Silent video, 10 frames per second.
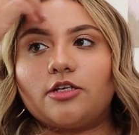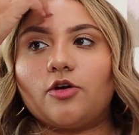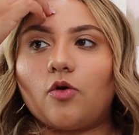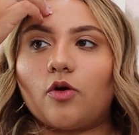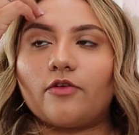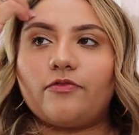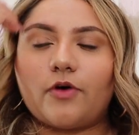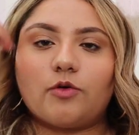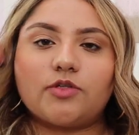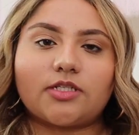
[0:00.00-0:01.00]
your
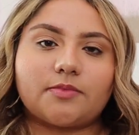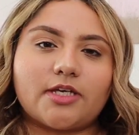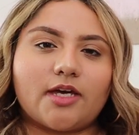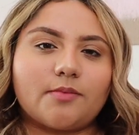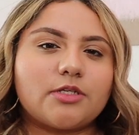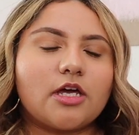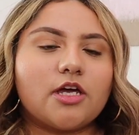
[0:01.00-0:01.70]
phone, sometimes